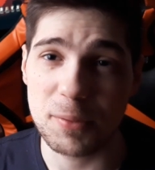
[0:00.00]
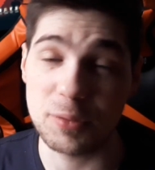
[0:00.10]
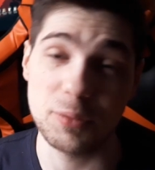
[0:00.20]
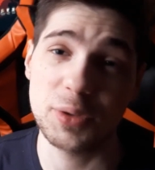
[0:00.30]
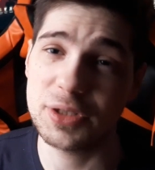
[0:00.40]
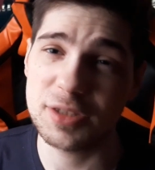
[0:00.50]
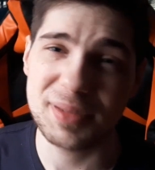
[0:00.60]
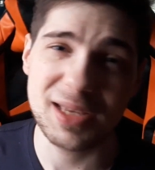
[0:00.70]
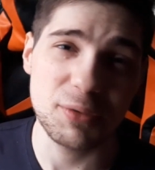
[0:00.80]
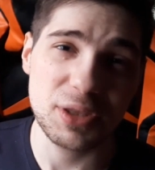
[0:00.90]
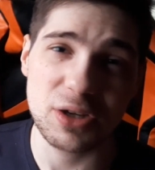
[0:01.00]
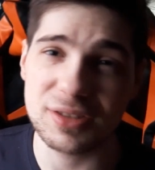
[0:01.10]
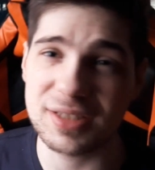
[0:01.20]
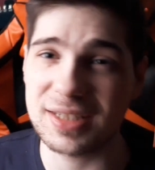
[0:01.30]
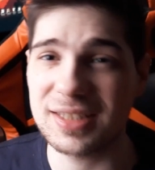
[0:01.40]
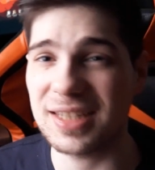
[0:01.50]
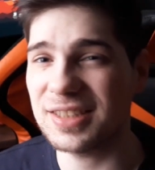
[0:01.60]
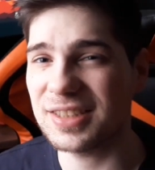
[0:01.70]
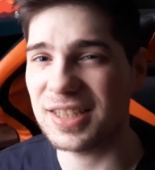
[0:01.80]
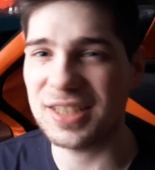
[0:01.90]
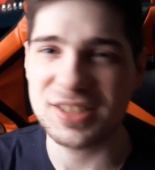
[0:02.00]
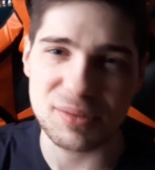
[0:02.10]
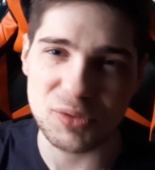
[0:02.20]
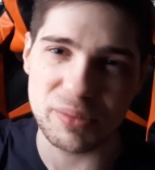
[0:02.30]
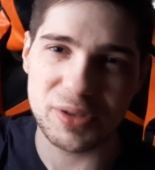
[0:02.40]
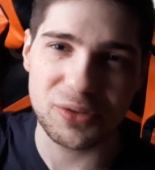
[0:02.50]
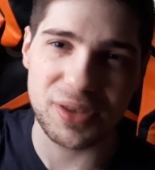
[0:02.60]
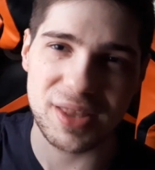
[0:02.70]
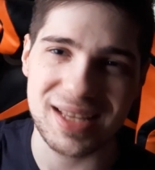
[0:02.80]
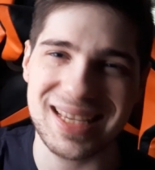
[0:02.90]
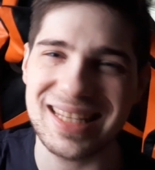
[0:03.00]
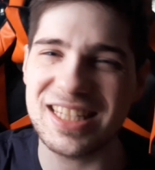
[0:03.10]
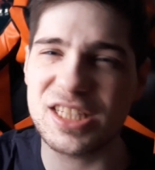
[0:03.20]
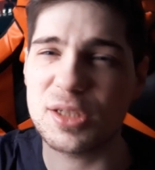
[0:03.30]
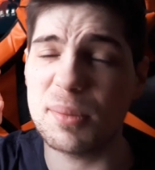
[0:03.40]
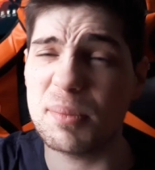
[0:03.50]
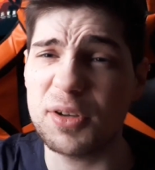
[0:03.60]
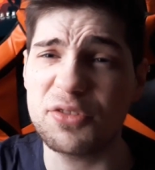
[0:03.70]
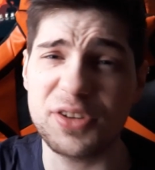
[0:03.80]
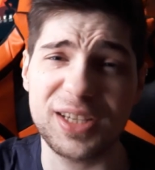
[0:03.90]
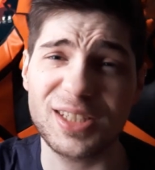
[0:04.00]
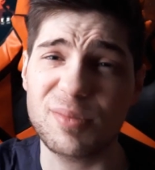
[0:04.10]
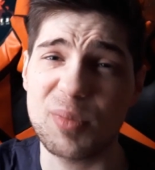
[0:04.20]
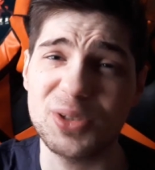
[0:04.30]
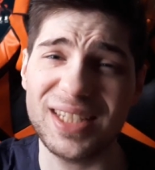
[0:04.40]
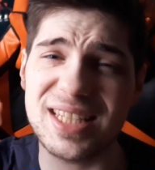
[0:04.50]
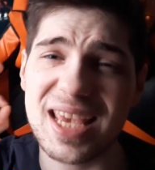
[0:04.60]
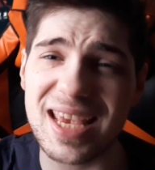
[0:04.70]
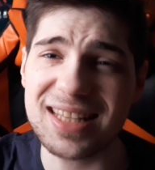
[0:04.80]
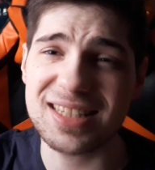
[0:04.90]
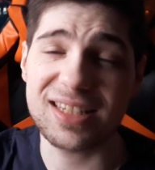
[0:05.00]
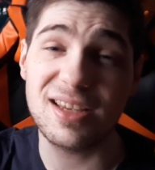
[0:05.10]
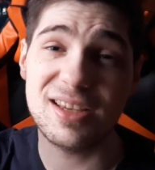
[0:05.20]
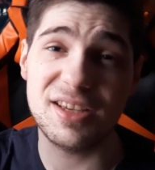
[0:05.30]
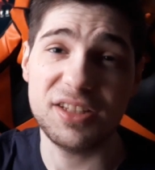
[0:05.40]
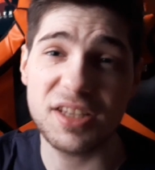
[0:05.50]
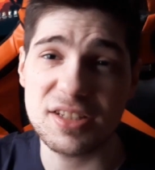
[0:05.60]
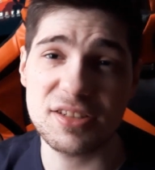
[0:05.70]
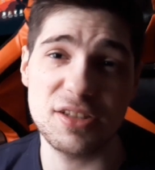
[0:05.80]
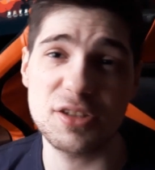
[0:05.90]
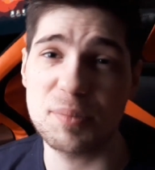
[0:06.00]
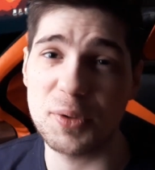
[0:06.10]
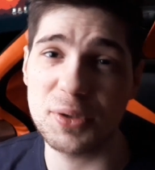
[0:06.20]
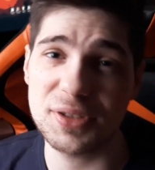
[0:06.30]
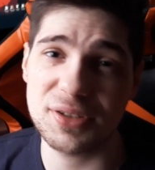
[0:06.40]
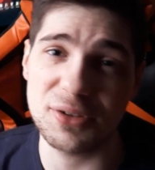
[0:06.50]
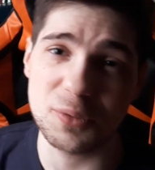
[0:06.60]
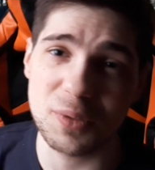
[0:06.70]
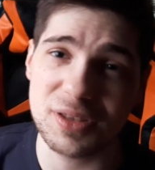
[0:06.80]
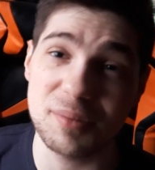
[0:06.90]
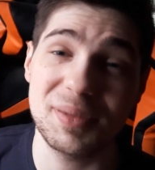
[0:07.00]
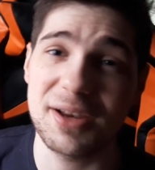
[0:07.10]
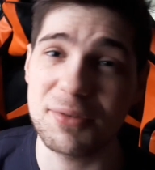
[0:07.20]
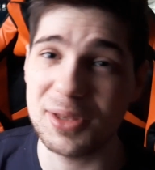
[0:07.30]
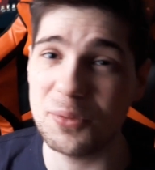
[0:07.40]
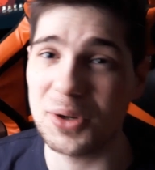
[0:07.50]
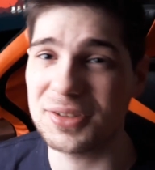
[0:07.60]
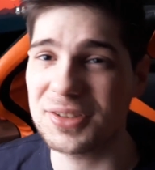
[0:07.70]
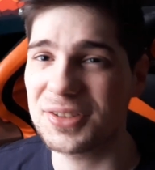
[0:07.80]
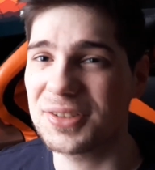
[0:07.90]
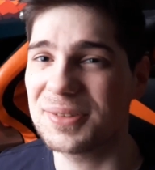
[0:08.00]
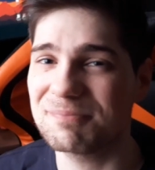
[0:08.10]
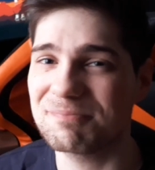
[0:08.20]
Rewarding the player with content, I say, somewhere between that and it's a perfect spot. It hits, it hits the spot on what the player really wants.